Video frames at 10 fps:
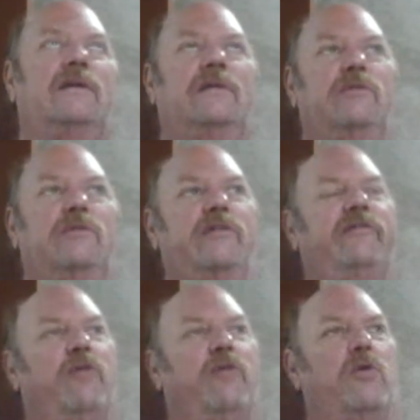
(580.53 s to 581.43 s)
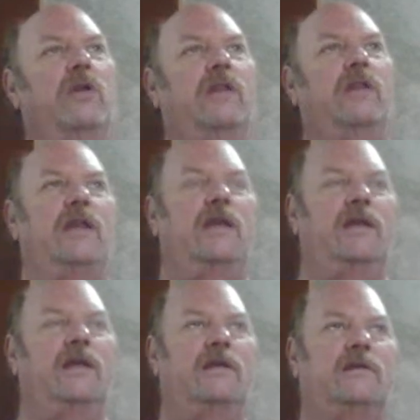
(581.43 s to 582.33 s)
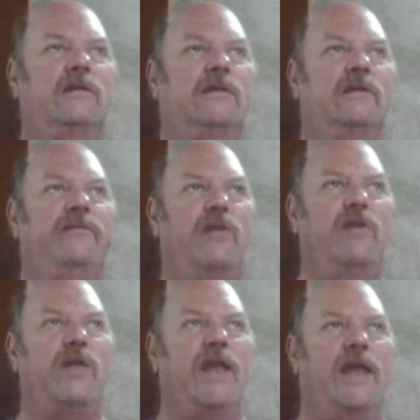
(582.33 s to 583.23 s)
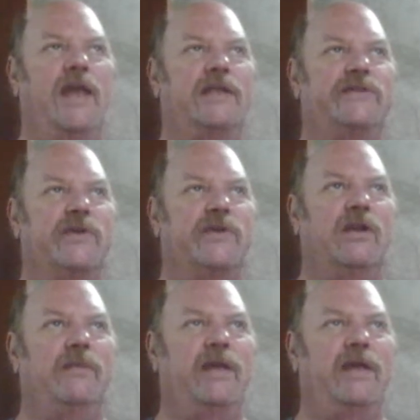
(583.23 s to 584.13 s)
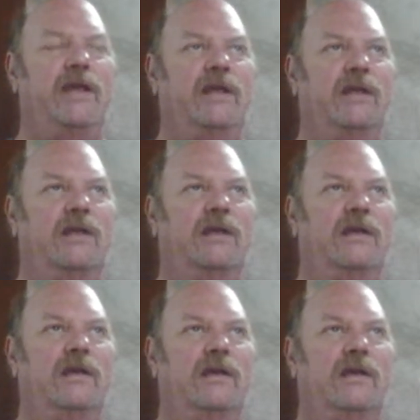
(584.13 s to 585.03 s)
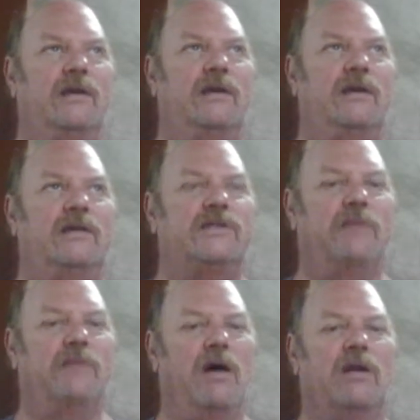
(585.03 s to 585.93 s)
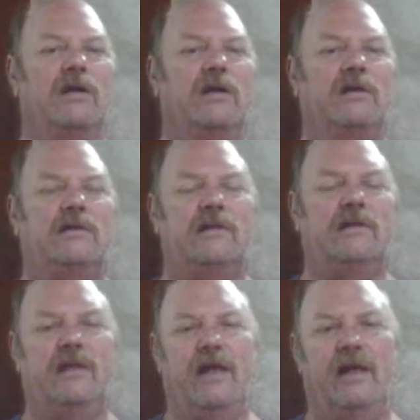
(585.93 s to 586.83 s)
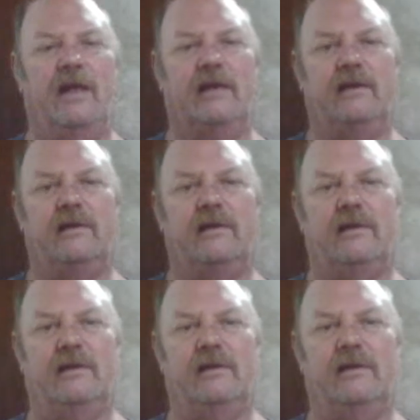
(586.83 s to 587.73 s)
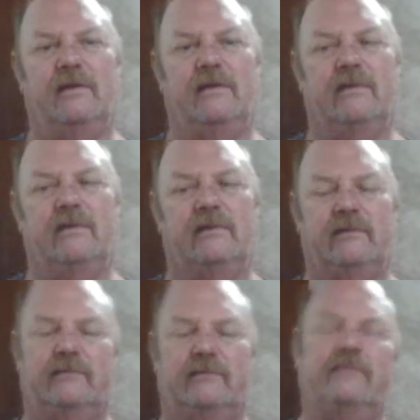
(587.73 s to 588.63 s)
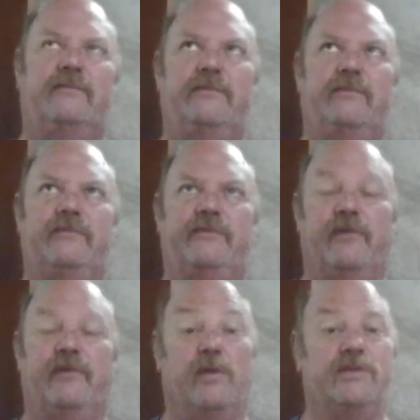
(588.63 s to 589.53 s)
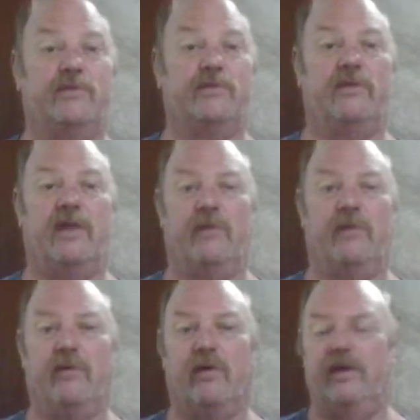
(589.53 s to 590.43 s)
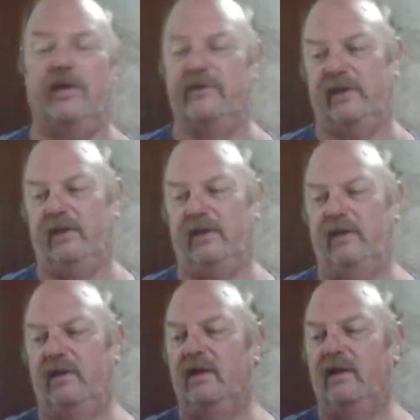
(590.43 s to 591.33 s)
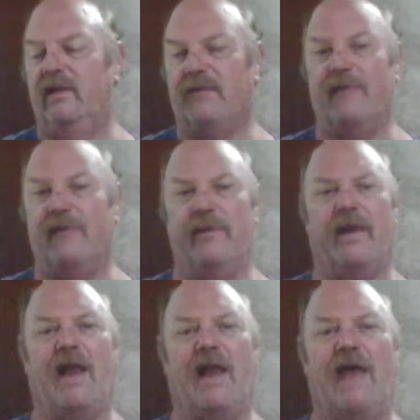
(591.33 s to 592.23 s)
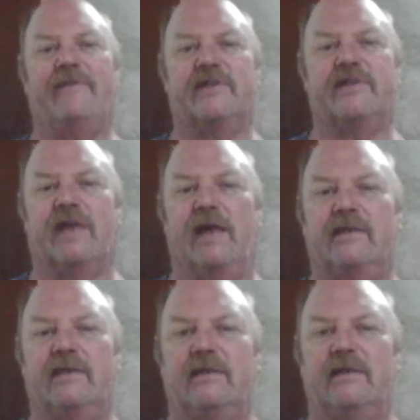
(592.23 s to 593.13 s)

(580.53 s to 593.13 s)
moving forward, the floating cages are going to be smaller than the ones that we were using, probably about half the size.